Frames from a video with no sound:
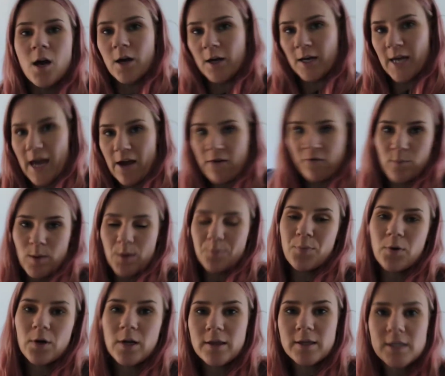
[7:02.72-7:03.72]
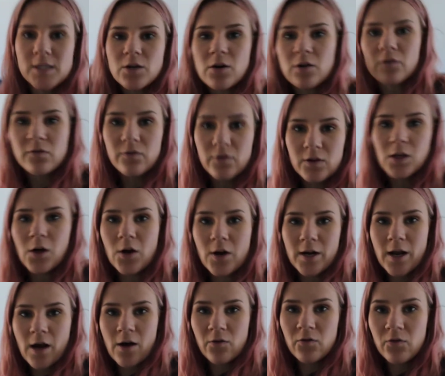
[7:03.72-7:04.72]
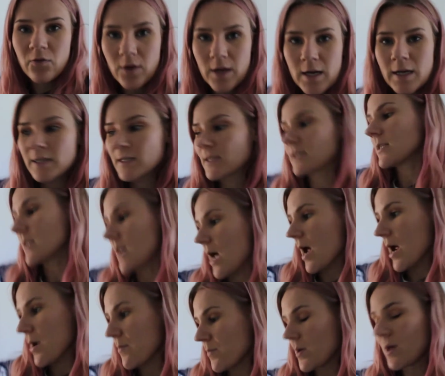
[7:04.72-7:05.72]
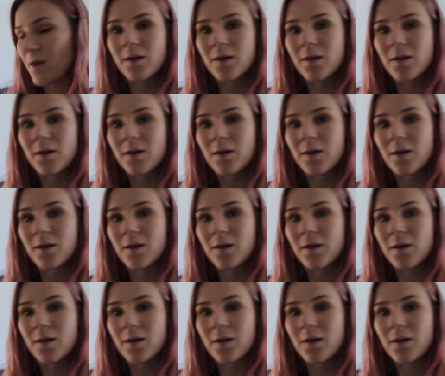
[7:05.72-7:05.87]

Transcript: Okay, I've been putting this off for long enough. It's time.